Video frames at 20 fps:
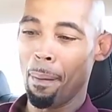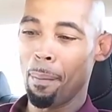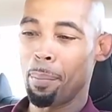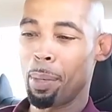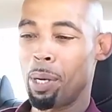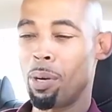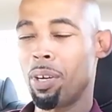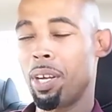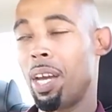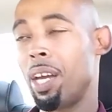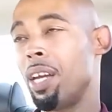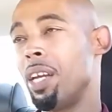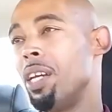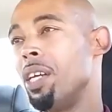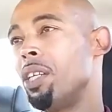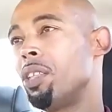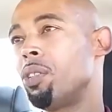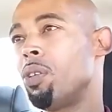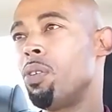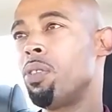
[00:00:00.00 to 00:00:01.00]
But okay,
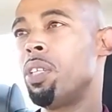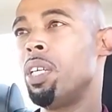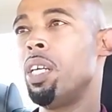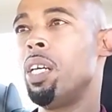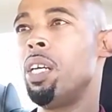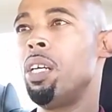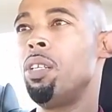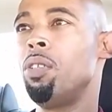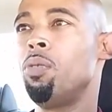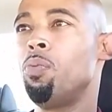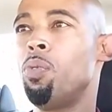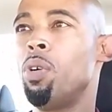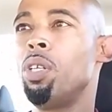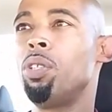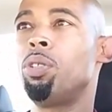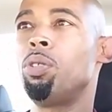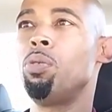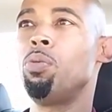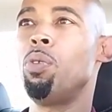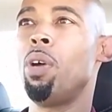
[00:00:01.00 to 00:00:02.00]
so then
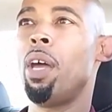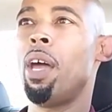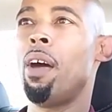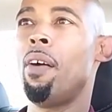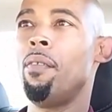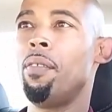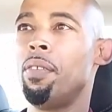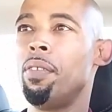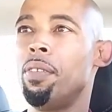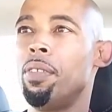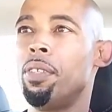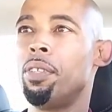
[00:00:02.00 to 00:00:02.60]
once you have